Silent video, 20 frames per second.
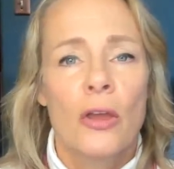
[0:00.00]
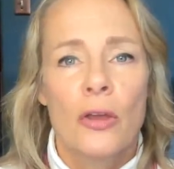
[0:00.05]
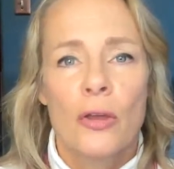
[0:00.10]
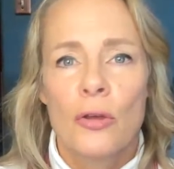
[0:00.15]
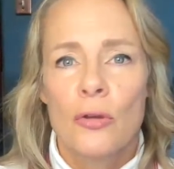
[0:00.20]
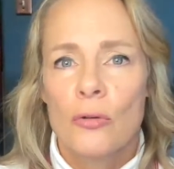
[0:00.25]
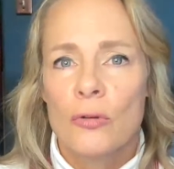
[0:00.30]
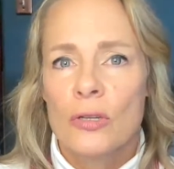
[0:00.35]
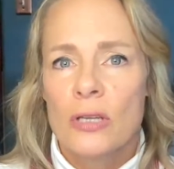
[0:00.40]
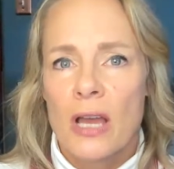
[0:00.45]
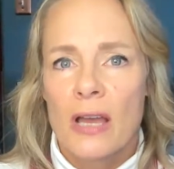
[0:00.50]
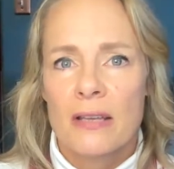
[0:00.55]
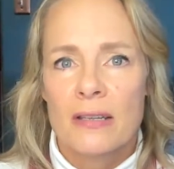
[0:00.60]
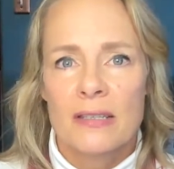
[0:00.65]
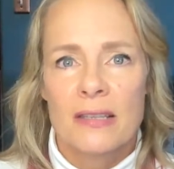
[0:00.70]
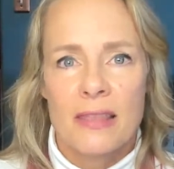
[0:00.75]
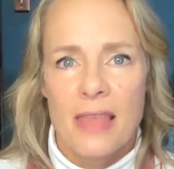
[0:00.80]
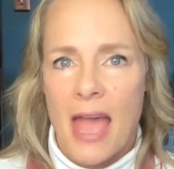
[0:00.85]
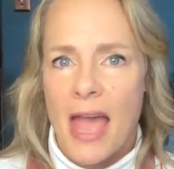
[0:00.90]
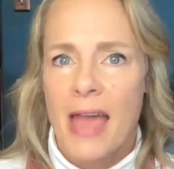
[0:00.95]
who does
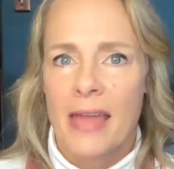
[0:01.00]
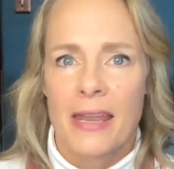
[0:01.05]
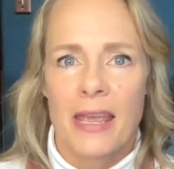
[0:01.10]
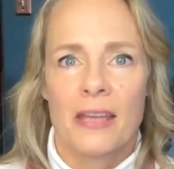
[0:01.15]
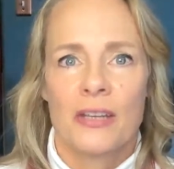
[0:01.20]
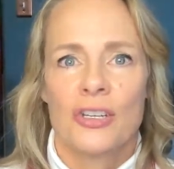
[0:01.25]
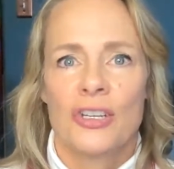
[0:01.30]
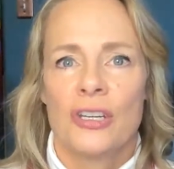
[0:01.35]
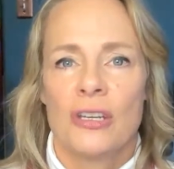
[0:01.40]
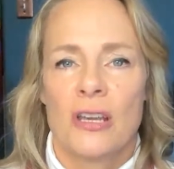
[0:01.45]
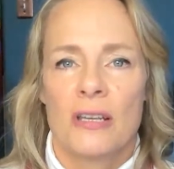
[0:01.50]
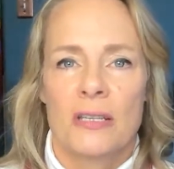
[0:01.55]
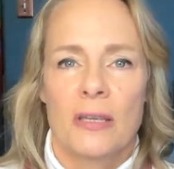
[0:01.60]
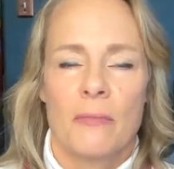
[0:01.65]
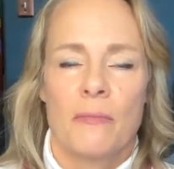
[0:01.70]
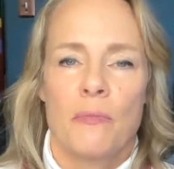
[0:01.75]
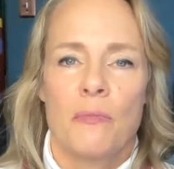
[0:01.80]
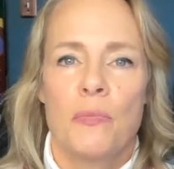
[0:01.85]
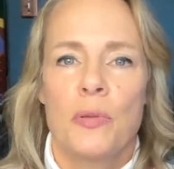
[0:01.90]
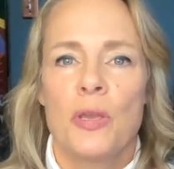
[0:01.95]
that, and she does it
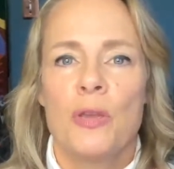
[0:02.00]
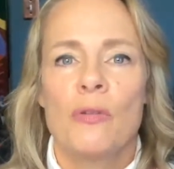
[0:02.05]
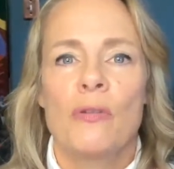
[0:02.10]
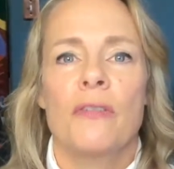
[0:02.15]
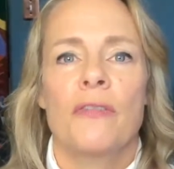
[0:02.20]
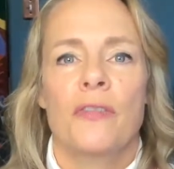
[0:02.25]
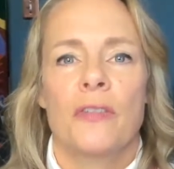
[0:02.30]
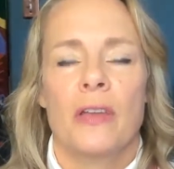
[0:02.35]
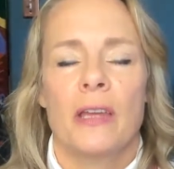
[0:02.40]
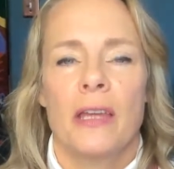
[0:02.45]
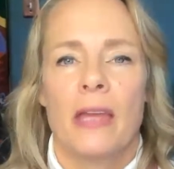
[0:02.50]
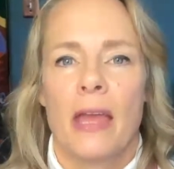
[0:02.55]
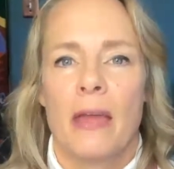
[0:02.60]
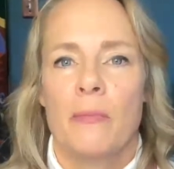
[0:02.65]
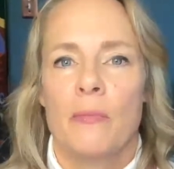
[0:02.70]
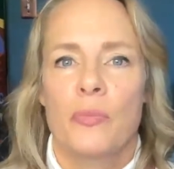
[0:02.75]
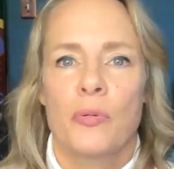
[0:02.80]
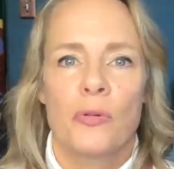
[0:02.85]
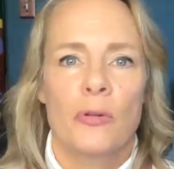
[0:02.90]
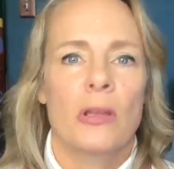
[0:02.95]
beautifully
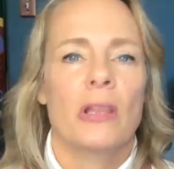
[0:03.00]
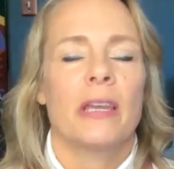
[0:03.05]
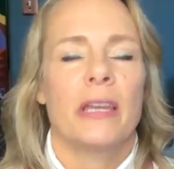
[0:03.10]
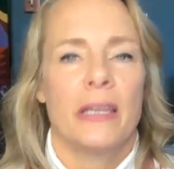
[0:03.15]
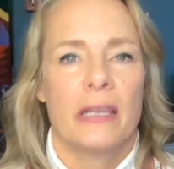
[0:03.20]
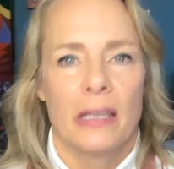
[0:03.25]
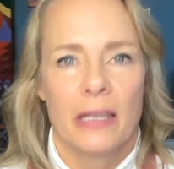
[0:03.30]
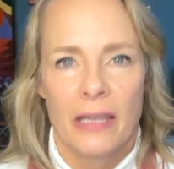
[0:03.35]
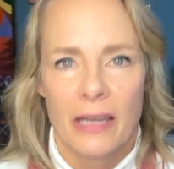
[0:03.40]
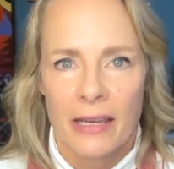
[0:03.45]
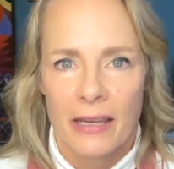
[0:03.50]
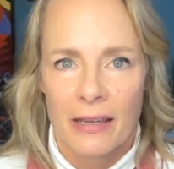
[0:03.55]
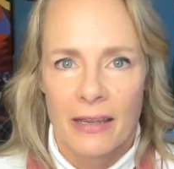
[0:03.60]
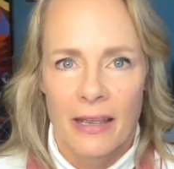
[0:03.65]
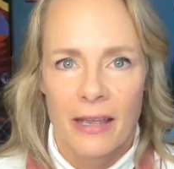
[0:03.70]
and brilliantly.